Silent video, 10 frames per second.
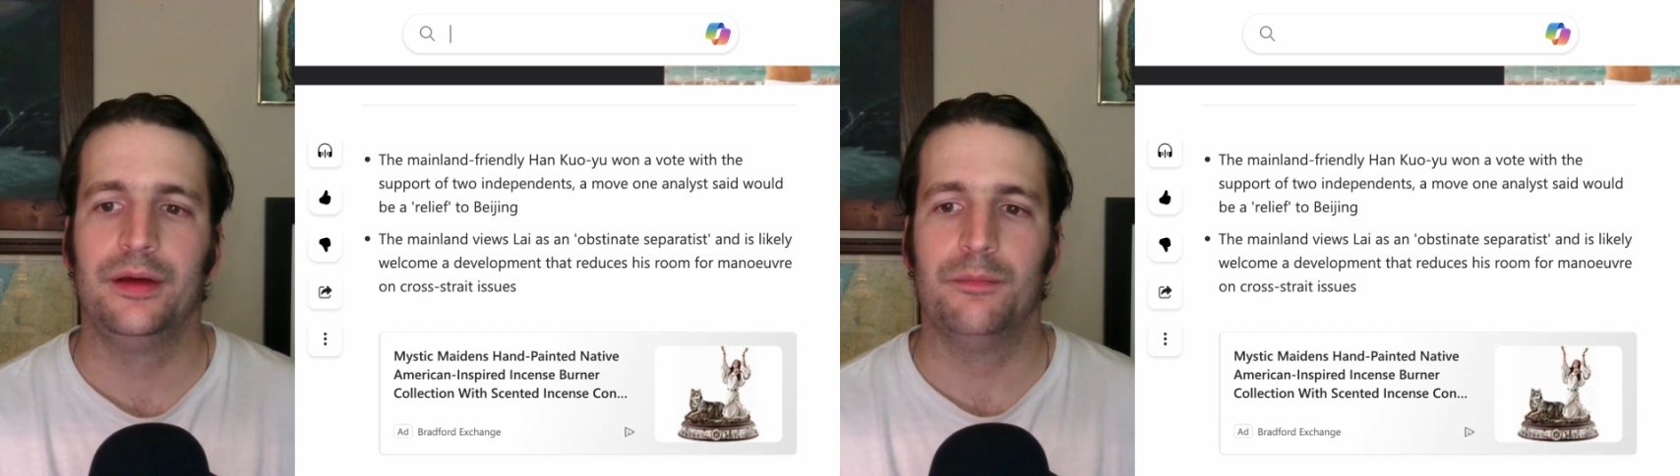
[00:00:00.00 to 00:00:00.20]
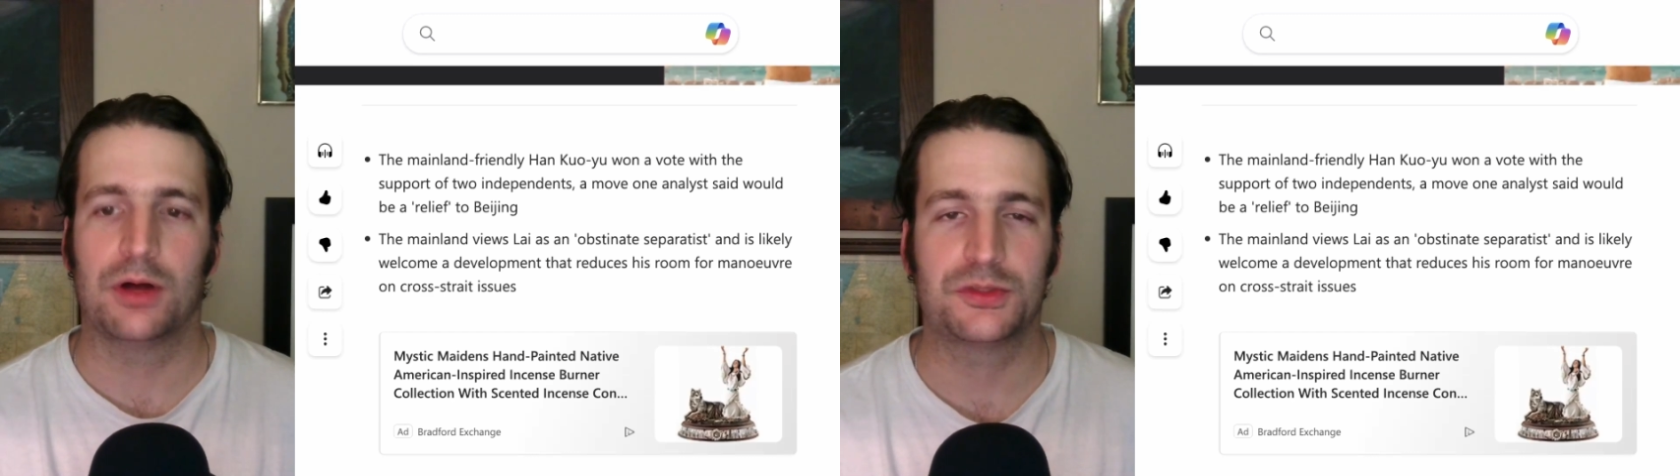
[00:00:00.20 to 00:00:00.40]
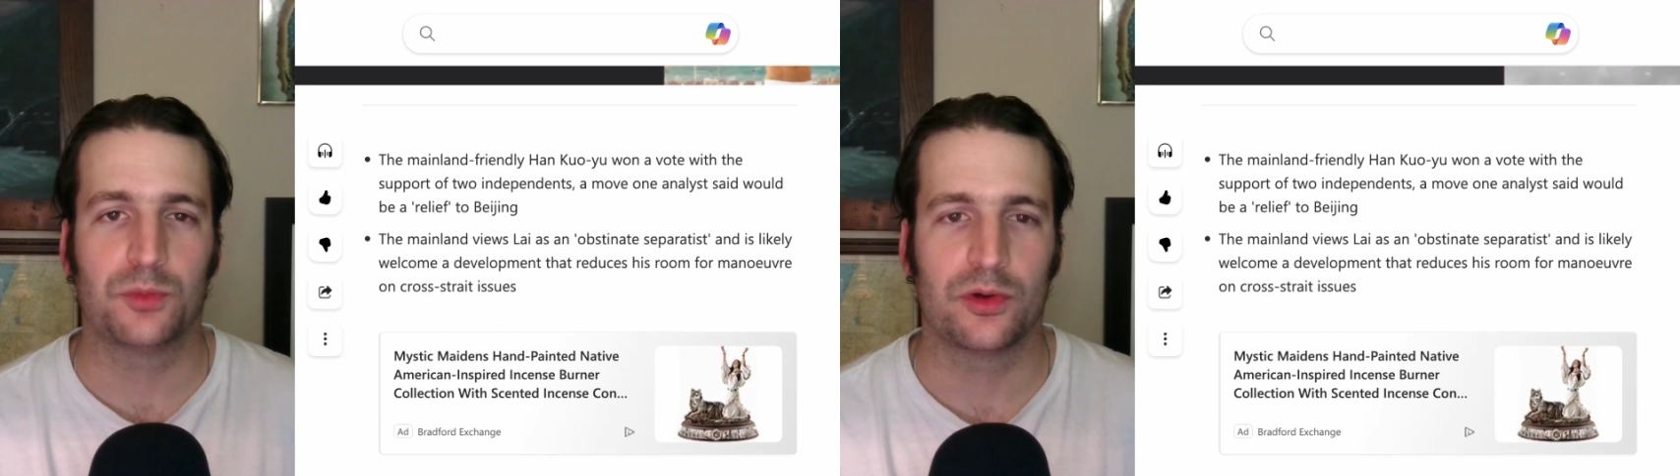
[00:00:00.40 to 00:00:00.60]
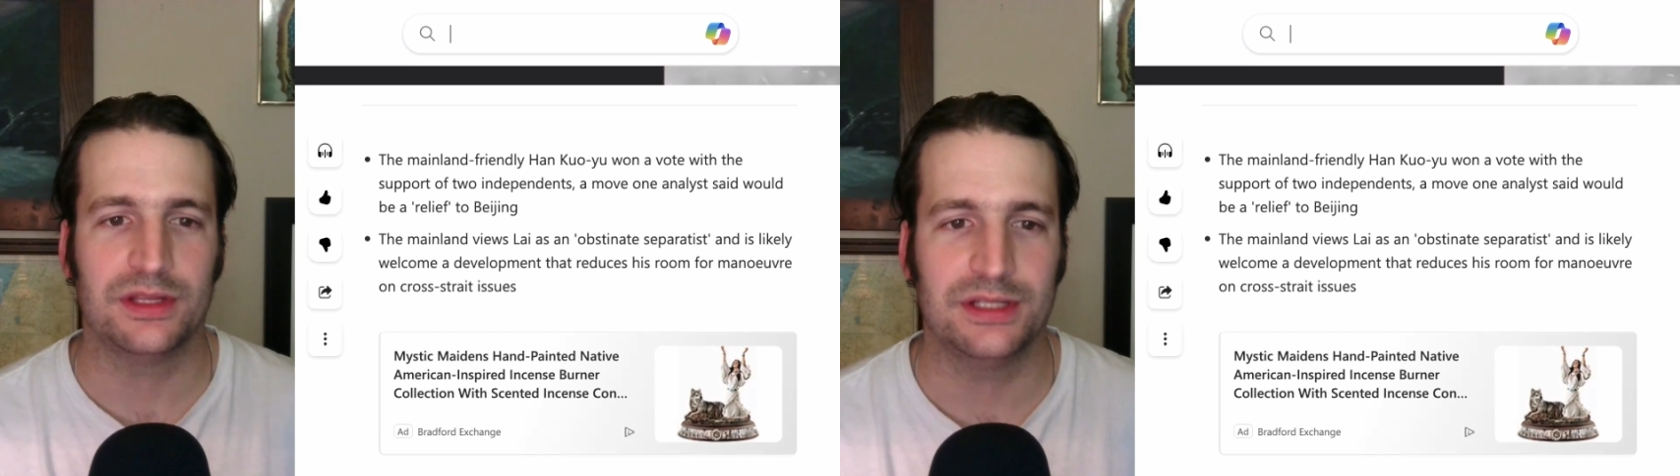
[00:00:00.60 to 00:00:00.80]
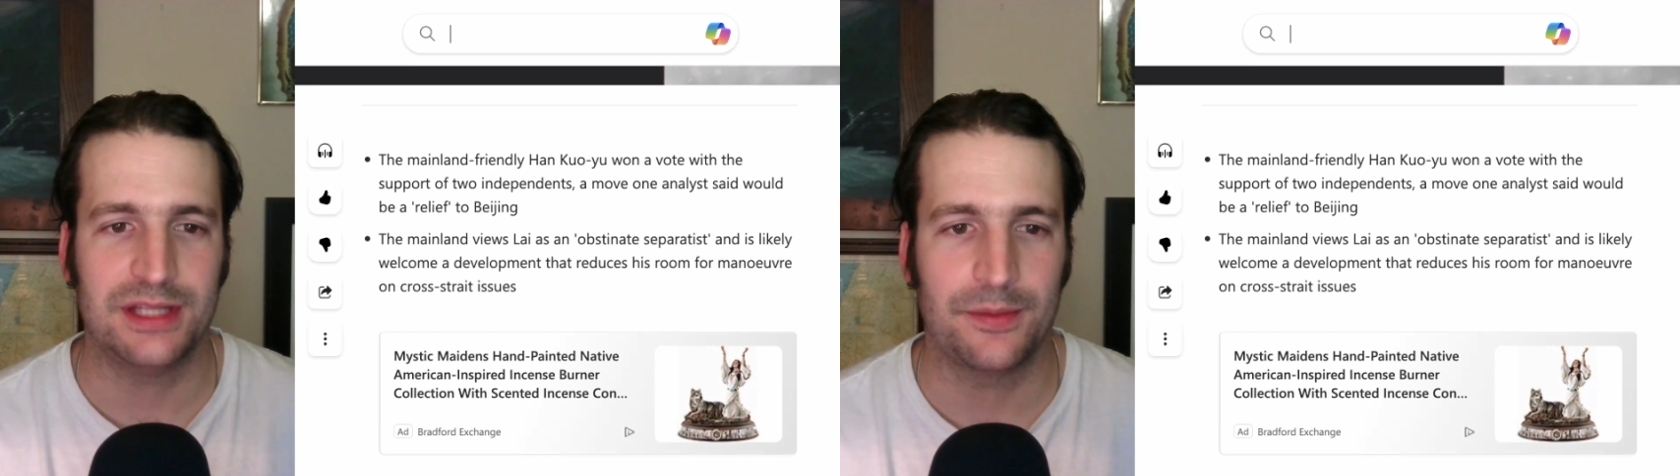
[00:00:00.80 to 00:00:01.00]
much more
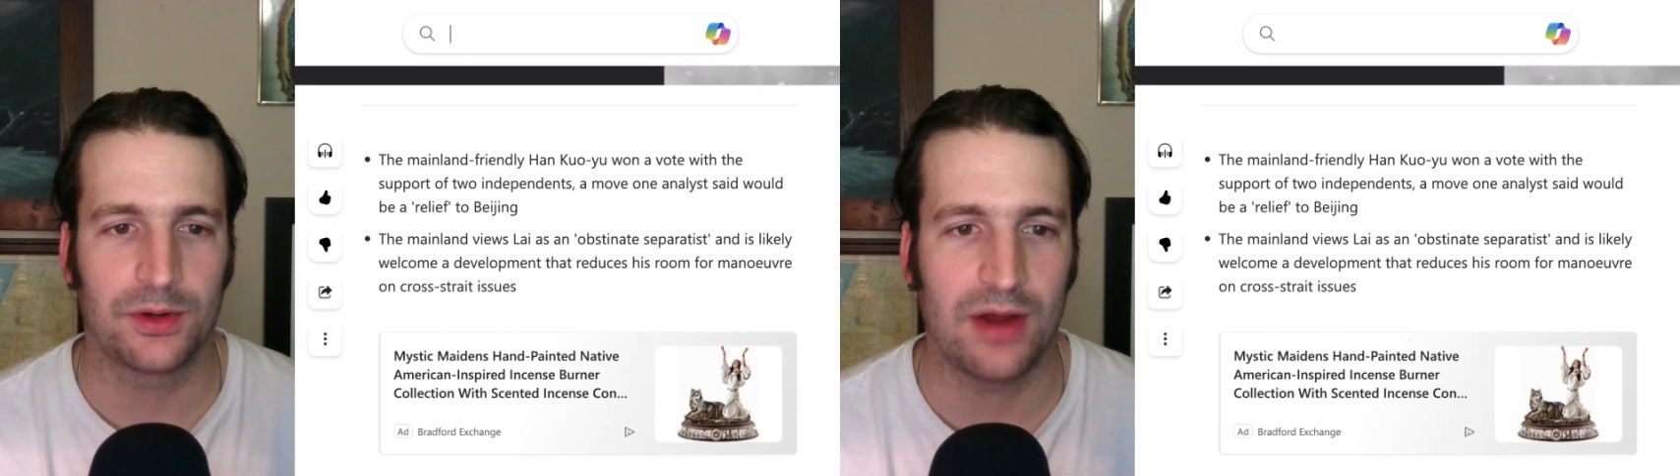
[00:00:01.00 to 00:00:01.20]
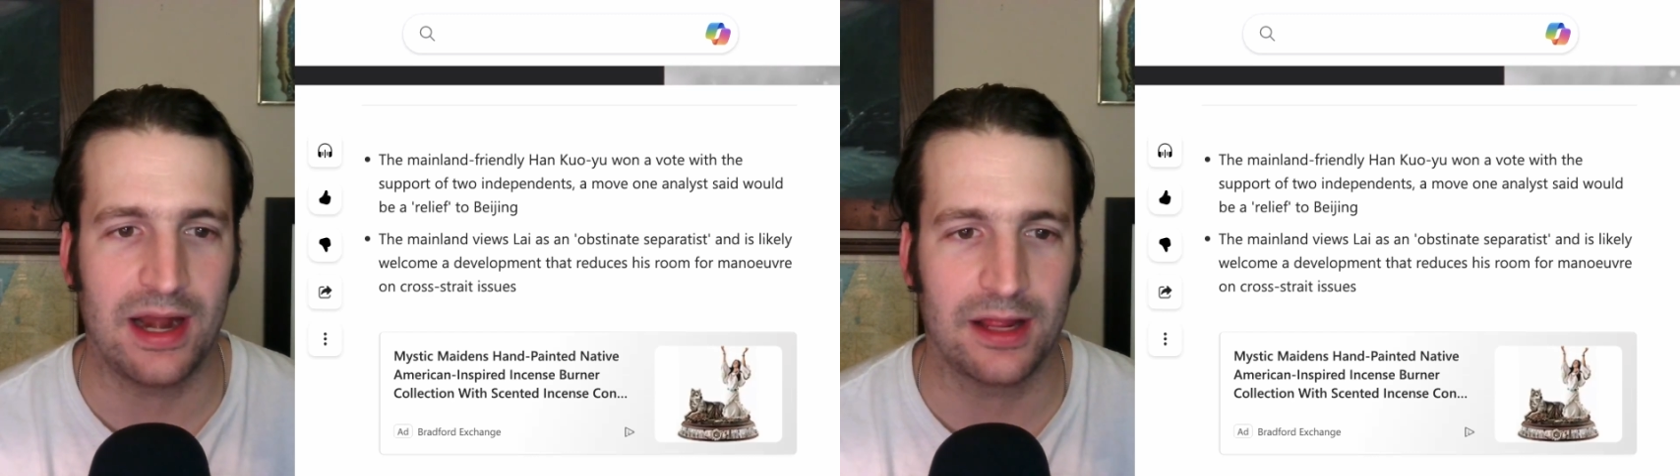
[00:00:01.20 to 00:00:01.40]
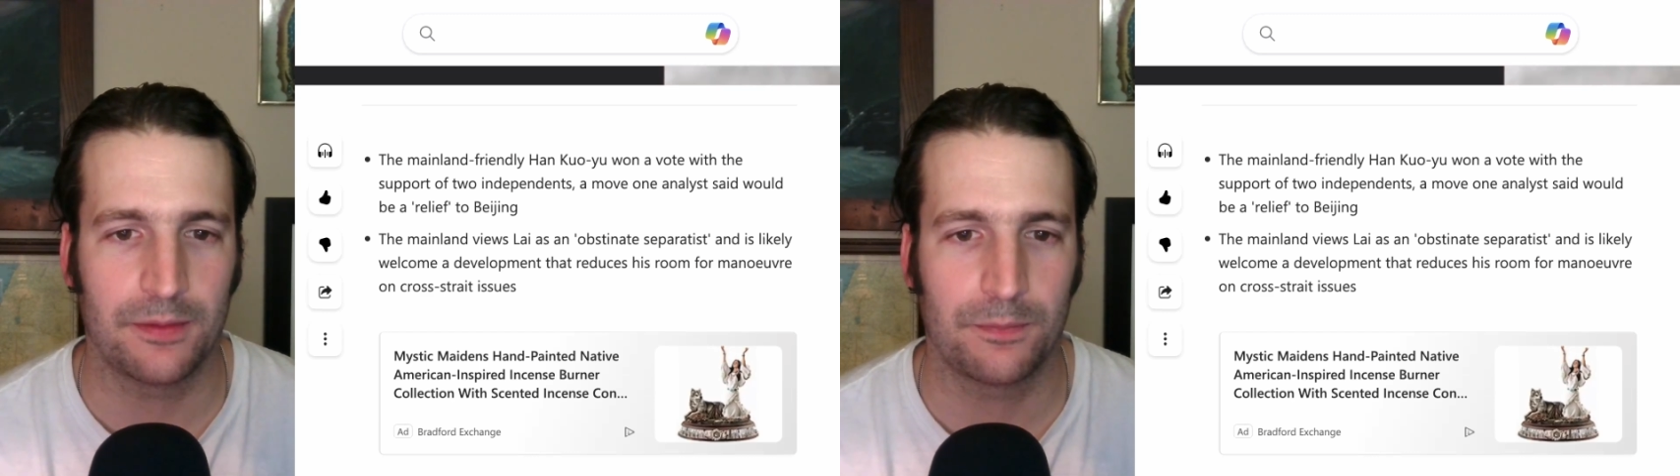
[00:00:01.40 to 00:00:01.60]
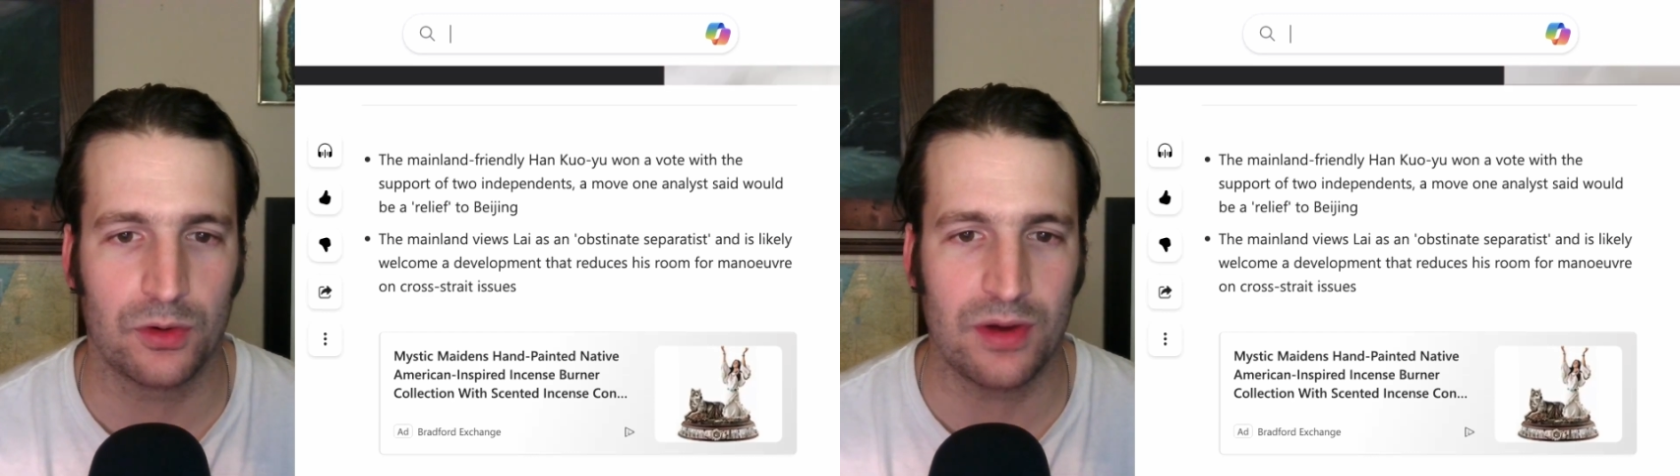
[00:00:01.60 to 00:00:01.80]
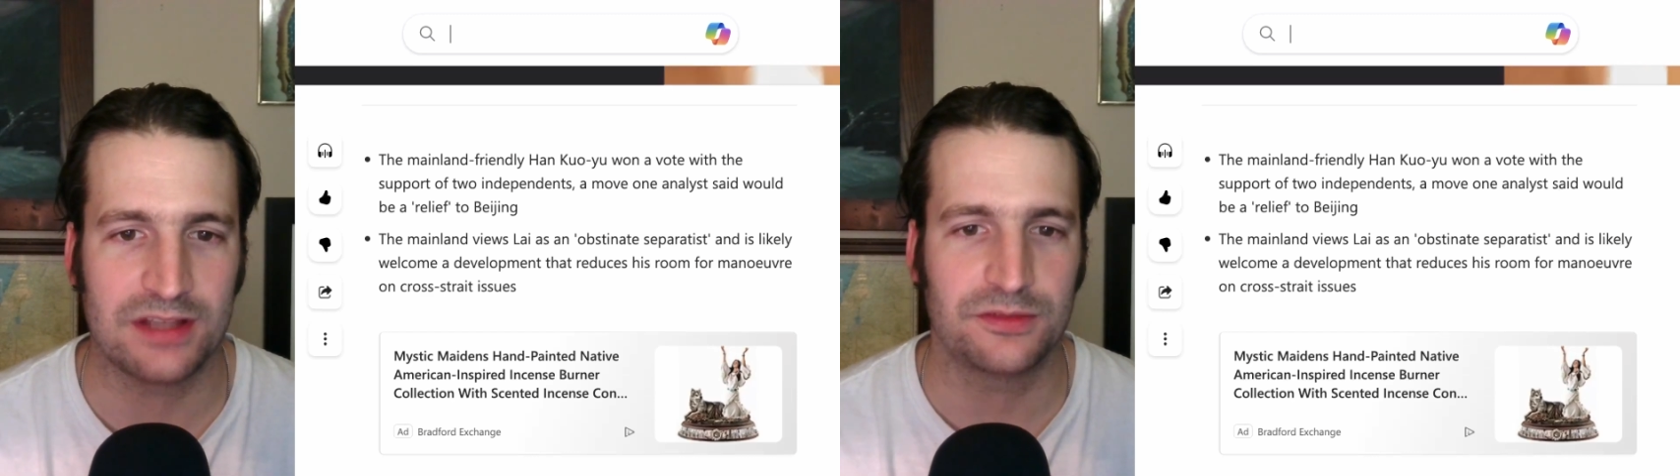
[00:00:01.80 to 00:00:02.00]
than the Democratic
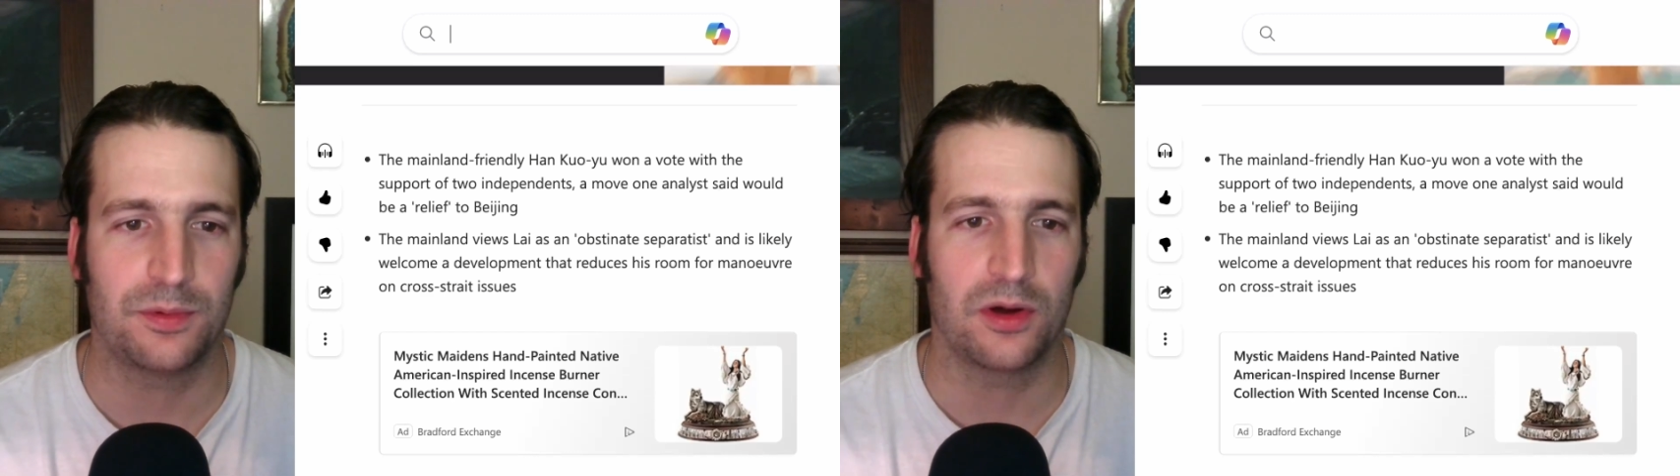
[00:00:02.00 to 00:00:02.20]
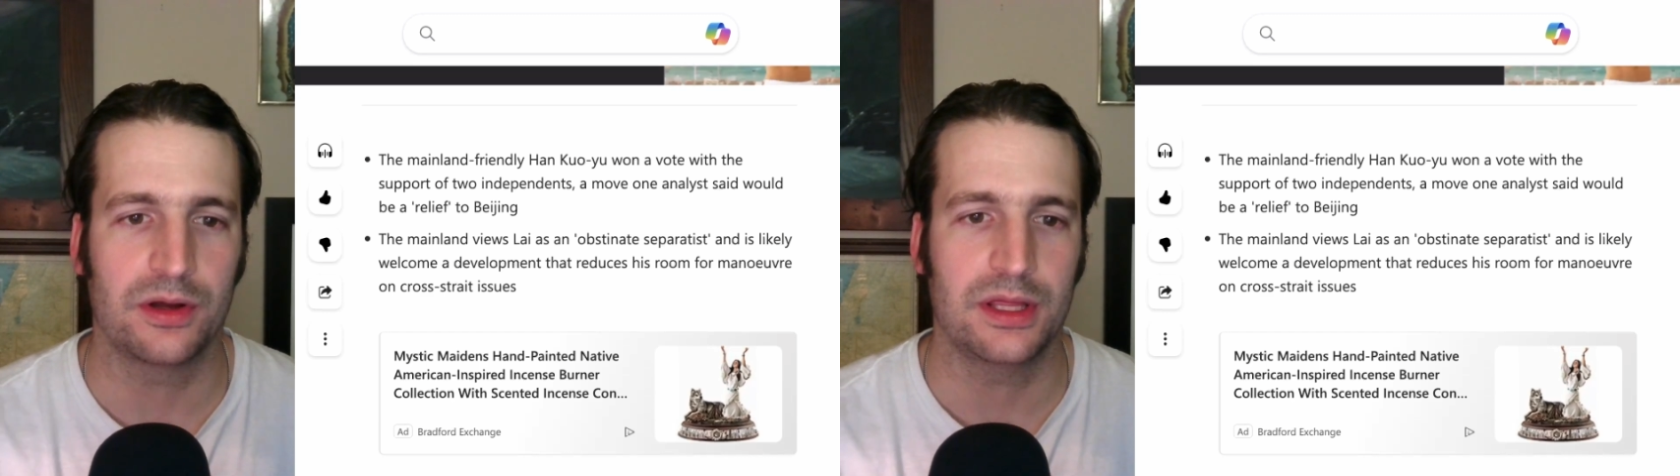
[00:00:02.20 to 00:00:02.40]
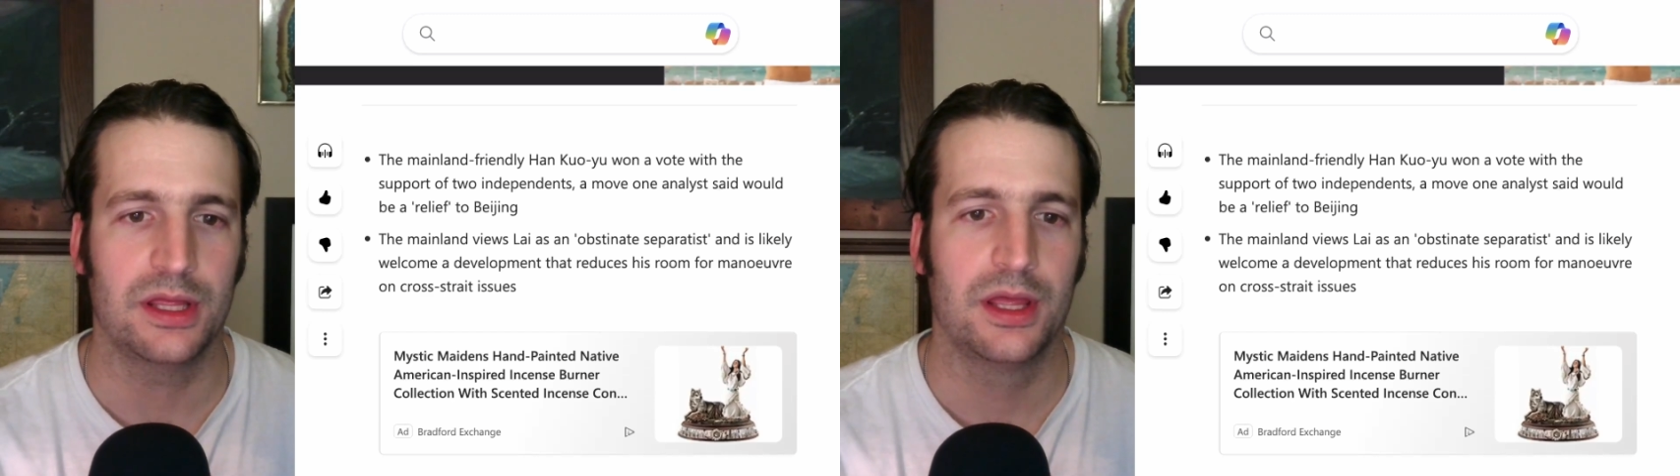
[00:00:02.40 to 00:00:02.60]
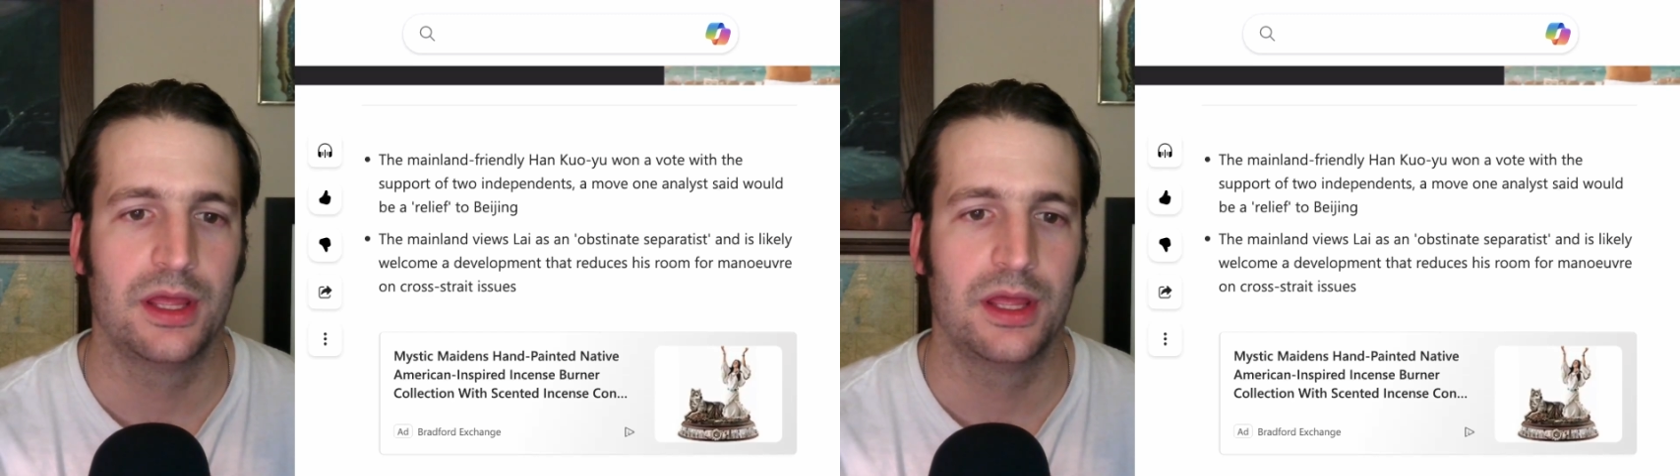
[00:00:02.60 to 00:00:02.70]
Progressive Party,